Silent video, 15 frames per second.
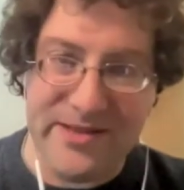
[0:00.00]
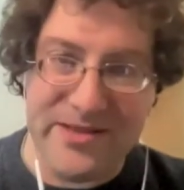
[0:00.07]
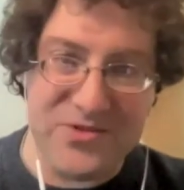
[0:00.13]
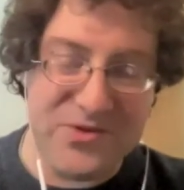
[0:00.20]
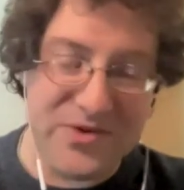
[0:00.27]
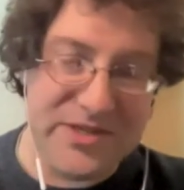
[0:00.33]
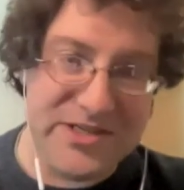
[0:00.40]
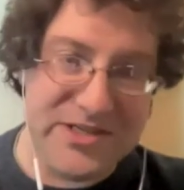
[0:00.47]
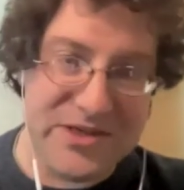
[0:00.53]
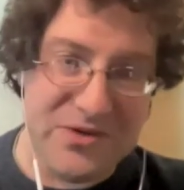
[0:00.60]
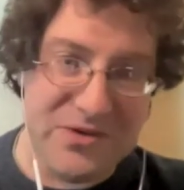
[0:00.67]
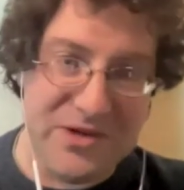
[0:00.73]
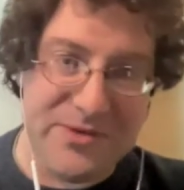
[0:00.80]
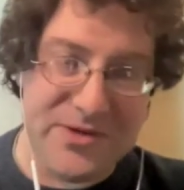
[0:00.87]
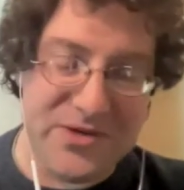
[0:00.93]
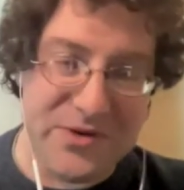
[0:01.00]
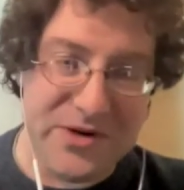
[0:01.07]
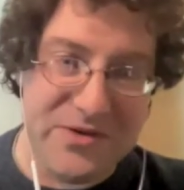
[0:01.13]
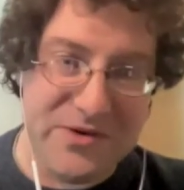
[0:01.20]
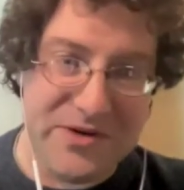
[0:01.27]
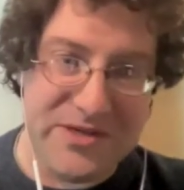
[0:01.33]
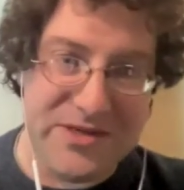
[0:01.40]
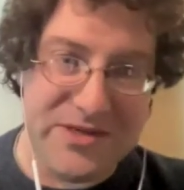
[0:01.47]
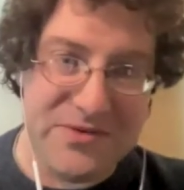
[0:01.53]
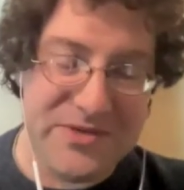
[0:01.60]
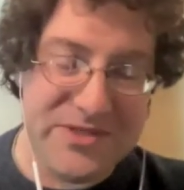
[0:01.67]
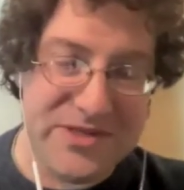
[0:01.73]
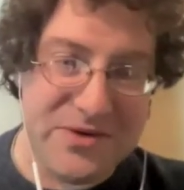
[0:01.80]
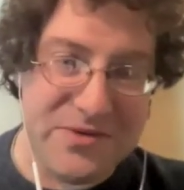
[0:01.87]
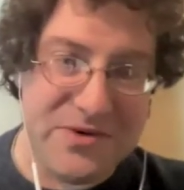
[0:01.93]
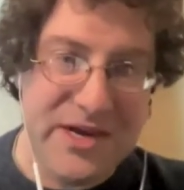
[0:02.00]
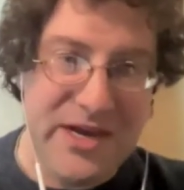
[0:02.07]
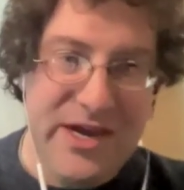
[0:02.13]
there's really just no limit to what you can do. So